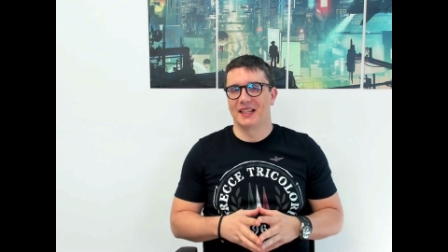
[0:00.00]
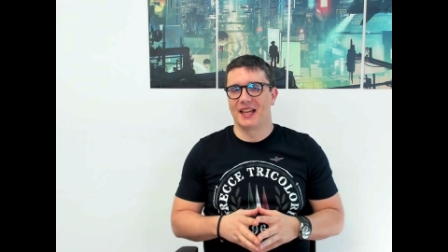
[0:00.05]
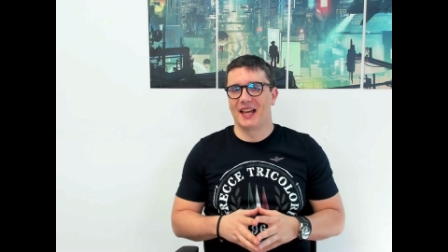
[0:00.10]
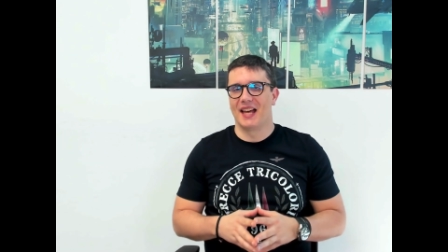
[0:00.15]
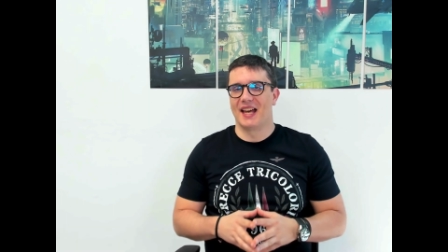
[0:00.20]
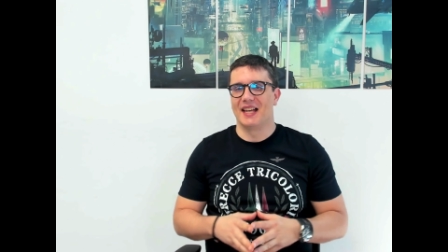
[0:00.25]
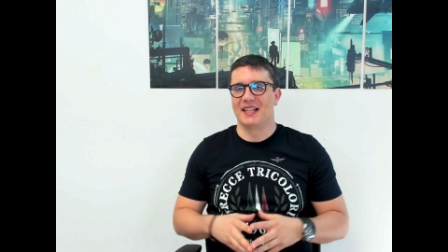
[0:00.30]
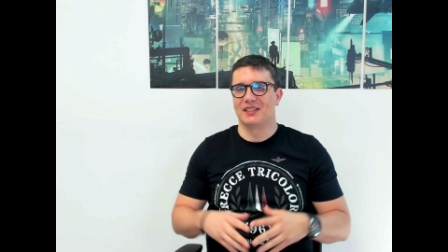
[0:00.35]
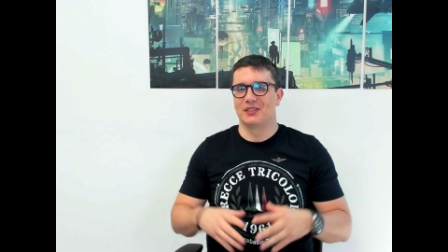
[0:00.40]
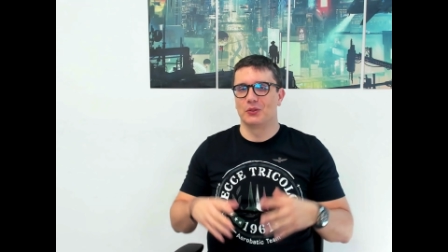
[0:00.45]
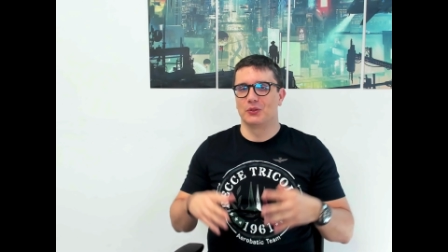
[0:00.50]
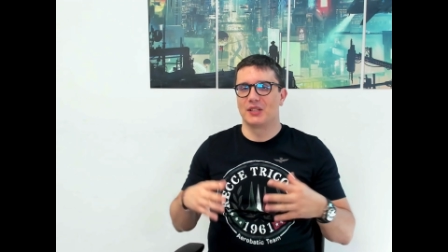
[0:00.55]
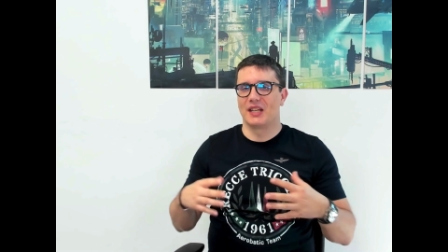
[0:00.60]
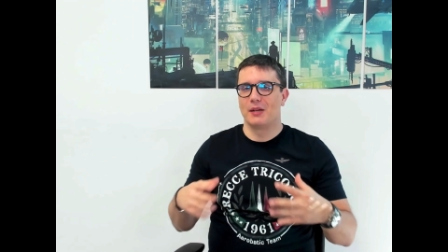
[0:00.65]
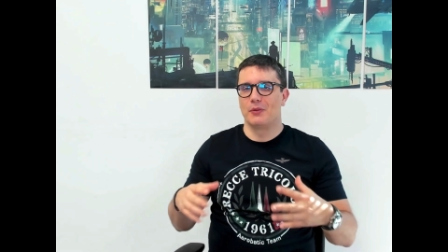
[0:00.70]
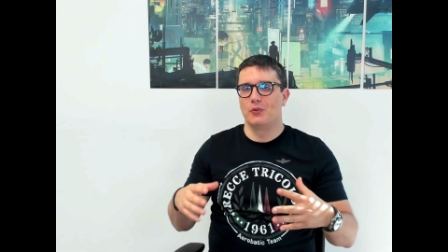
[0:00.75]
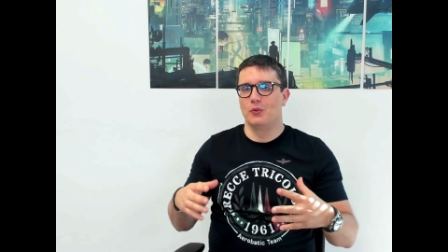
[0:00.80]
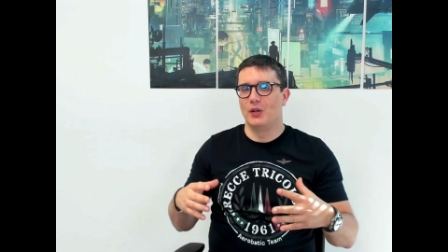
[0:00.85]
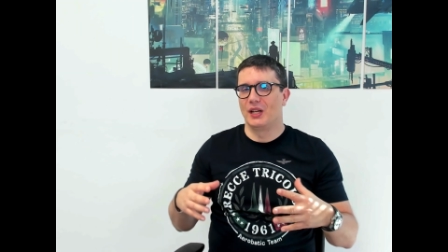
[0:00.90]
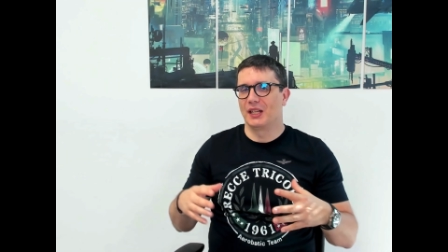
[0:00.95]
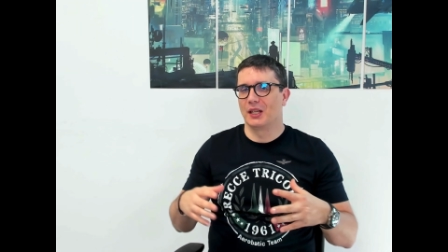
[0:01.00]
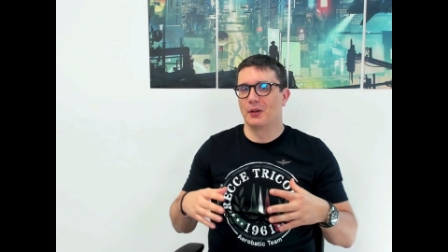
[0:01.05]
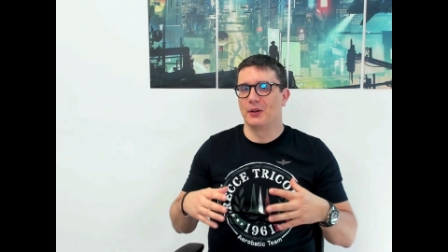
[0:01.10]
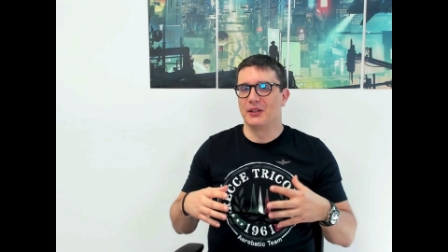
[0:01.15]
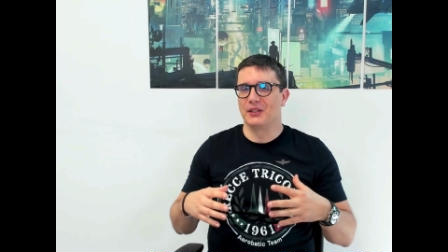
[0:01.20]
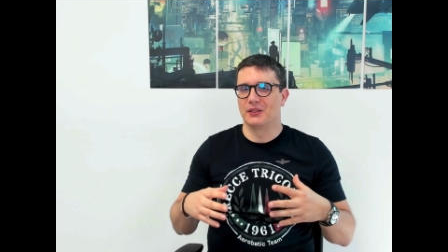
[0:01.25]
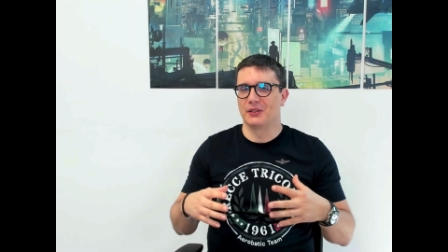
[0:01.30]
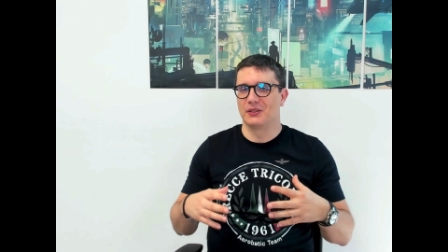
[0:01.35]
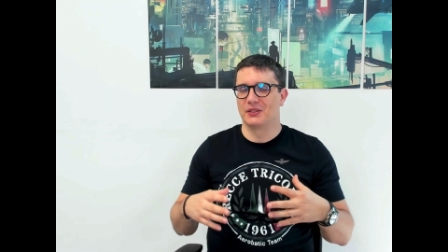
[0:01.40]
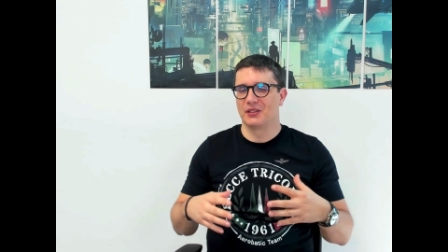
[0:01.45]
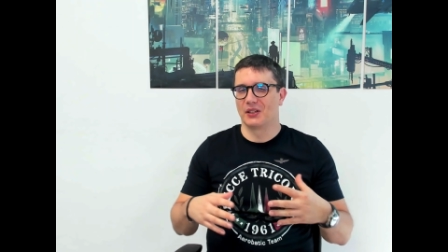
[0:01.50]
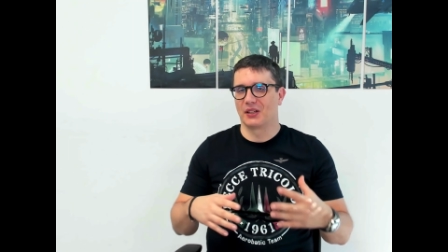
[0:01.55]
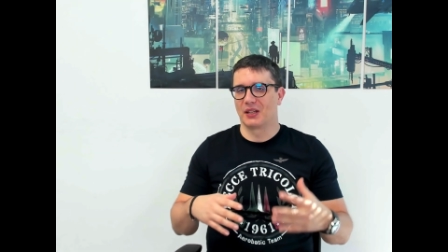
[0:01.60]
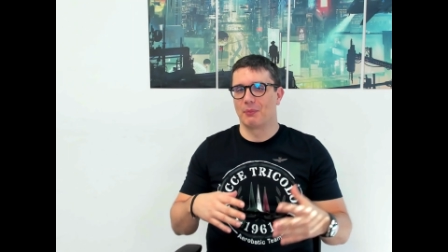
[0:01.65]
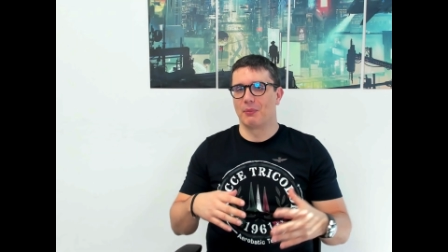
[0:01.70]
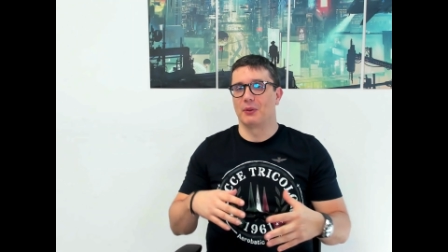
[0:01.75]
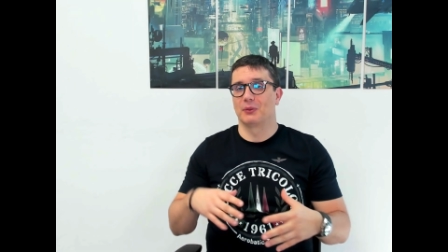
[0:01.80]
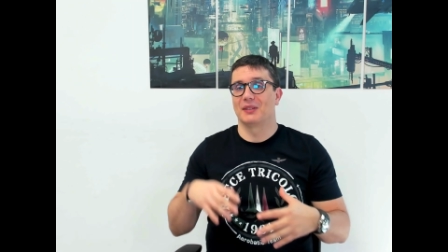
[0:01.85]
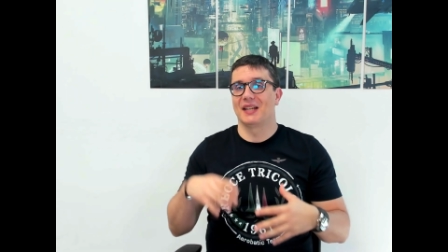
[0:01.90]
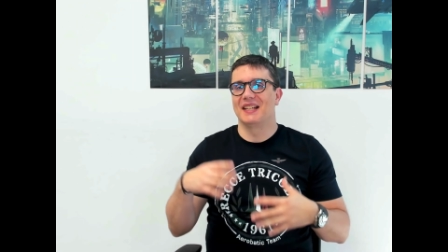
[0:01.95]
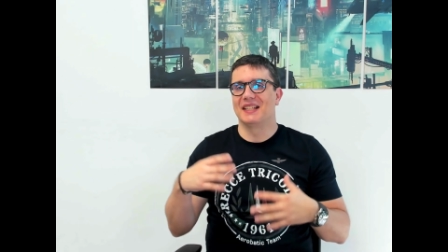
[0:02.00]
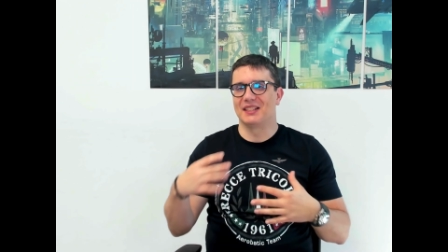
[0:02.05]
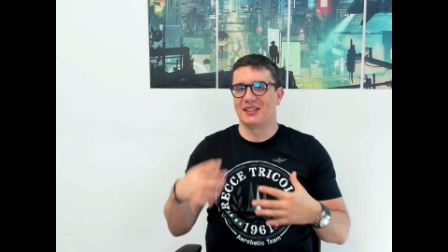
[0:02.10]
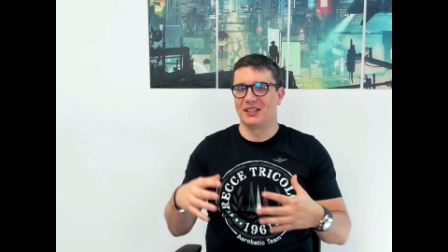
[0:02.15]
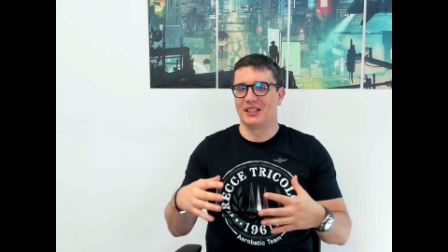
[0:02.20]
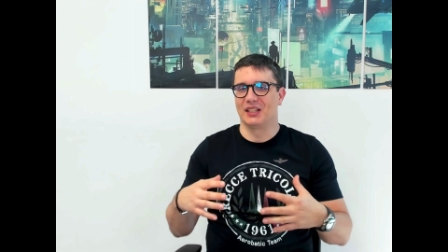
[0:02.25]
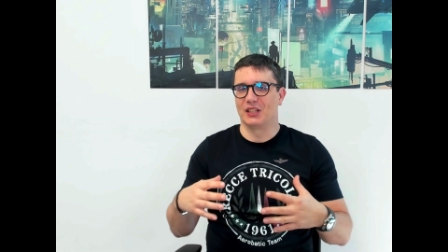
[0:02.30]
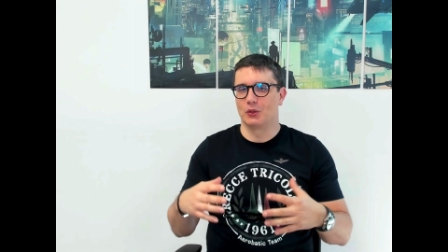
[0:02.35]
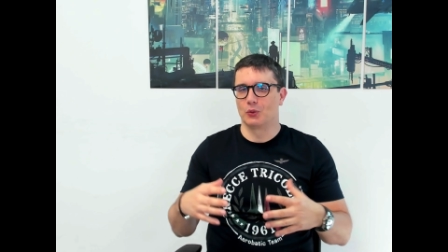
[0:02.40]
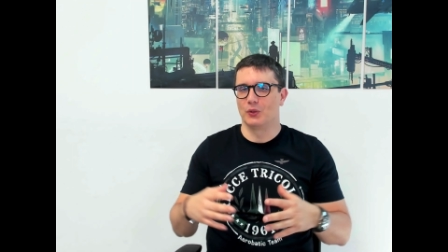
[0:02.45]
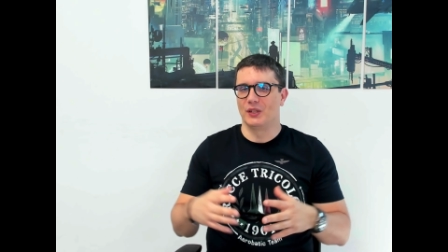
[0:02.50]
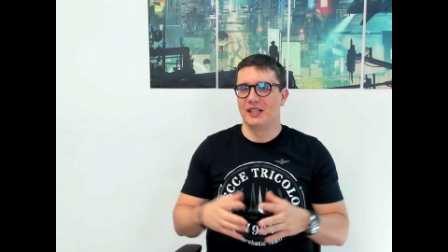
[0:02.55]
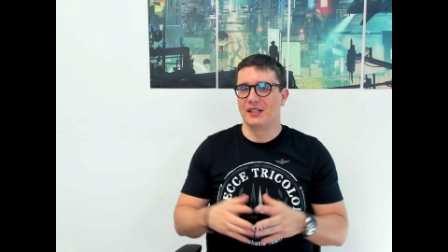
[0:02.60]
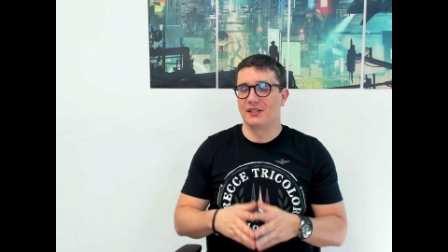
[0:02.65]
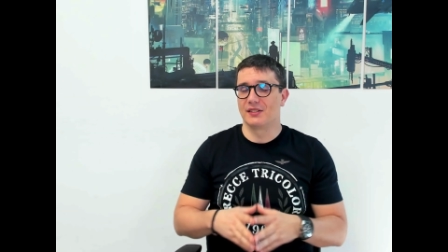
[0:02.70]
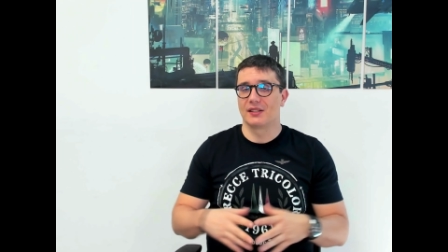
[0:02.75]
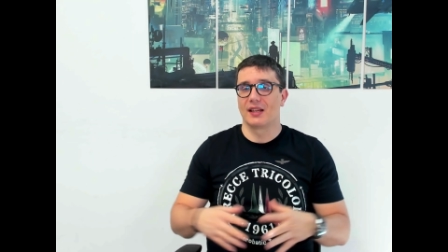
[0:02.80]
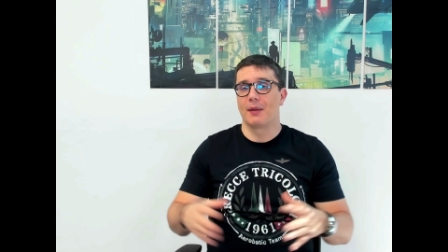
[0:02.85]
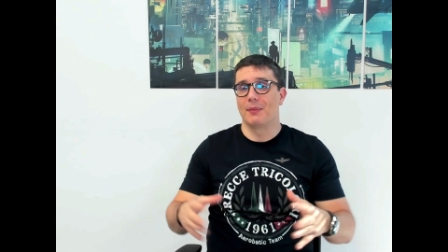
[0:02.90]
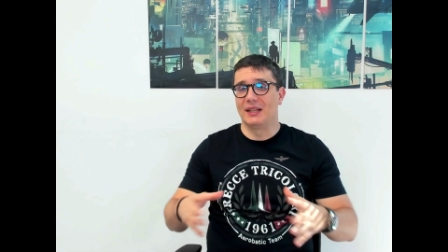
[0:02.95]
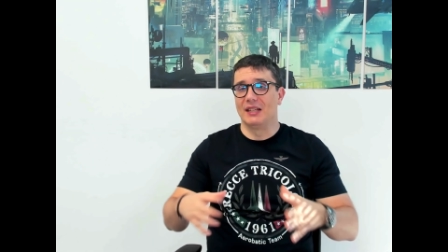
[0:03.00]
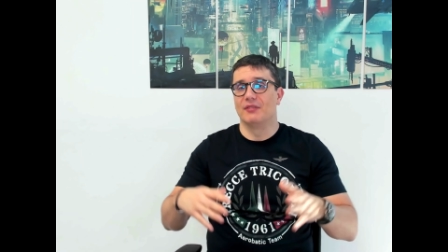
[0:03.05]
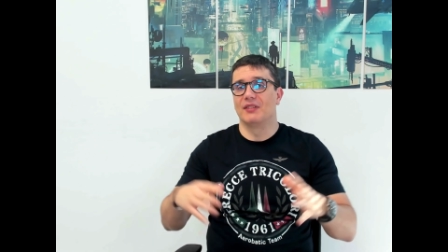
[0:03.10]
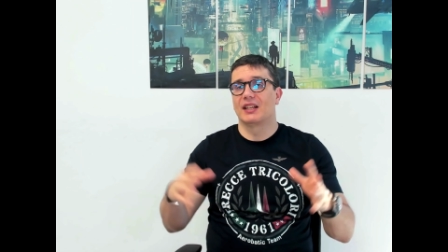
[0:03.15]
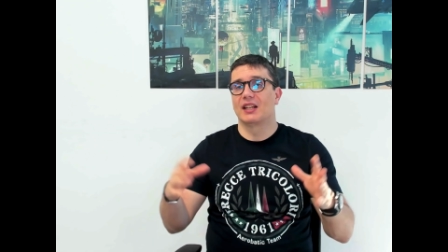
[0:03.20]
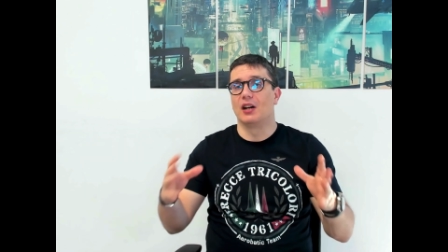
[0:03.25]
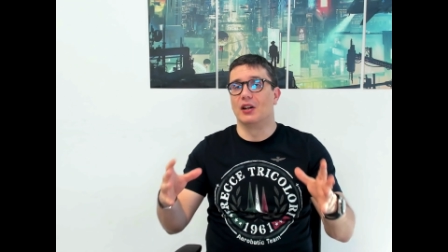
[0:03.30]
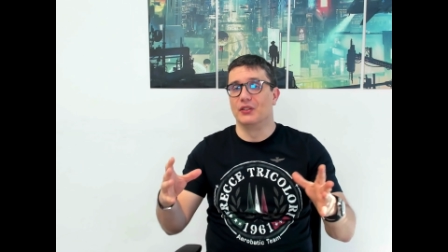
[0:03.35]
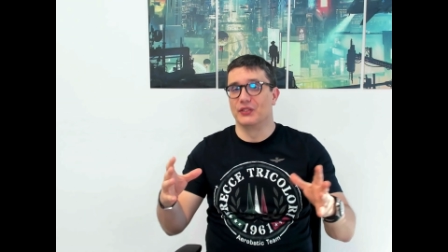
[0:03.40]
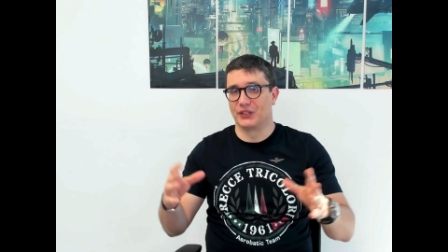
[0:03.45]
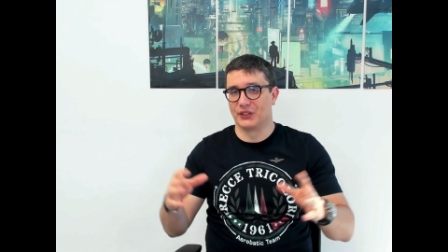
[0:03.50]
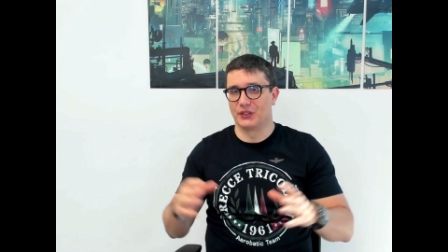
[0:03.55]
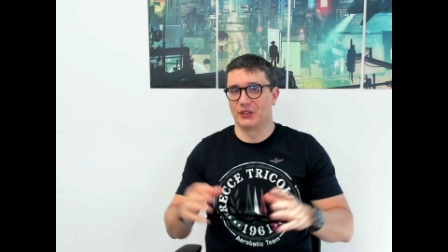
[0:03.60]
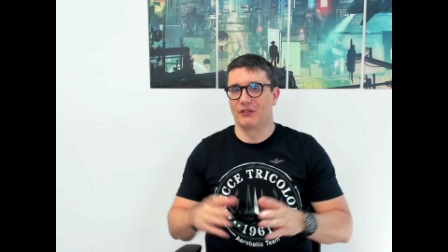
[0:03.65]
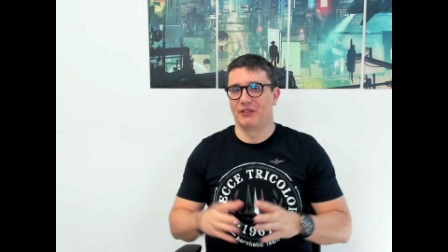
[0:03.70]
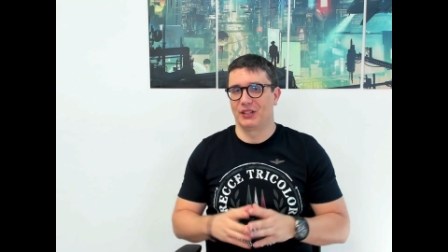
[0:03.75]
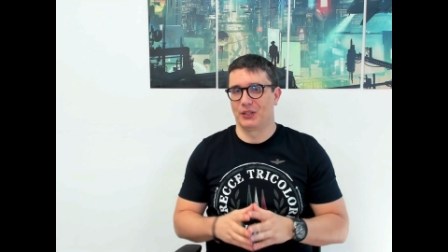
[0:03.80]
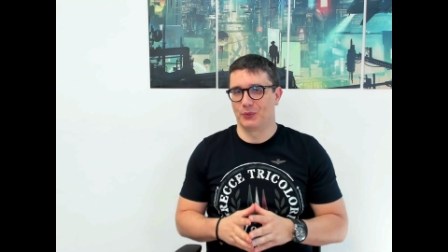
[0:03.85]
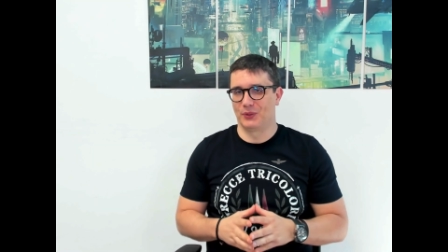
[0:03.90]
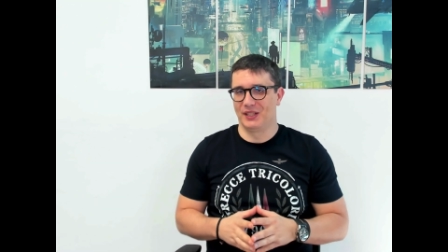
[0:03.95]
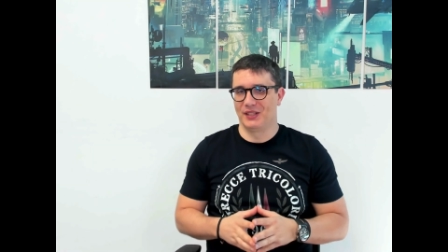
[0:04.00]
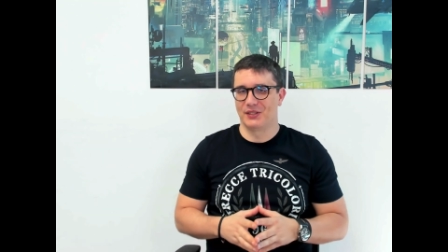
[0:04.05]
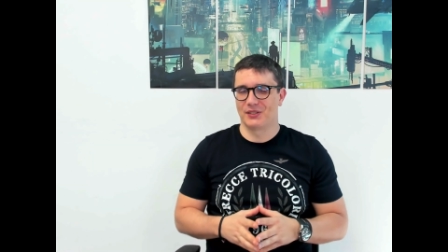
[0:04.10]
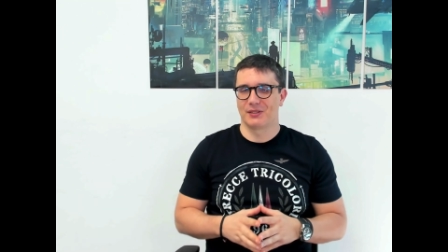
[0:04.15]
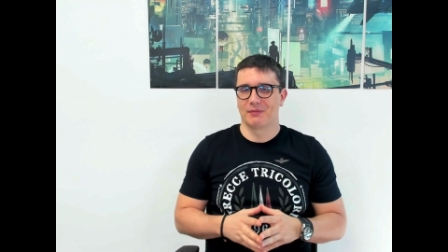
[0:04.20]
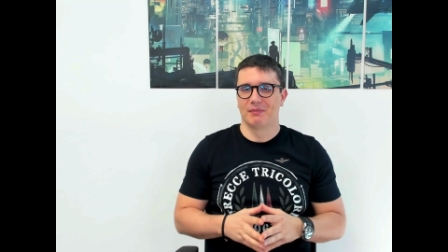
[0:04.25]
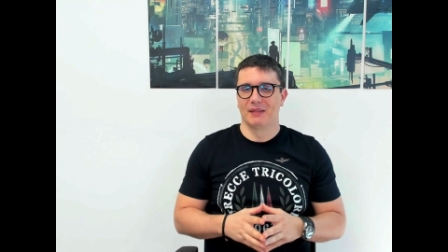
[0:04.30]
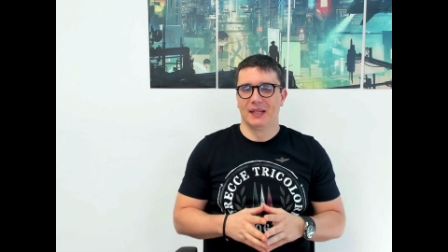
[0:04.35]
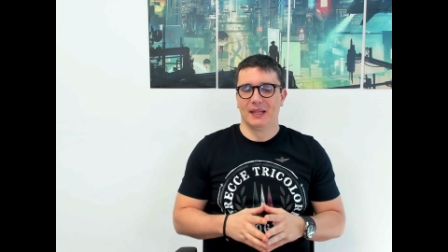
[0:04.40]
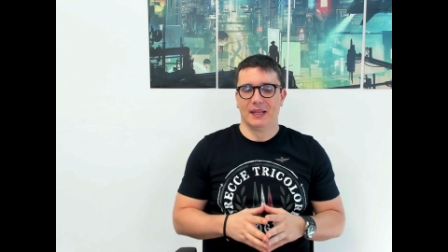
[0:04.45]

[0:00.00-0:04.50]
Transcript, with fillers: and today we're going to talk about editing grids, I mean the content of the grids.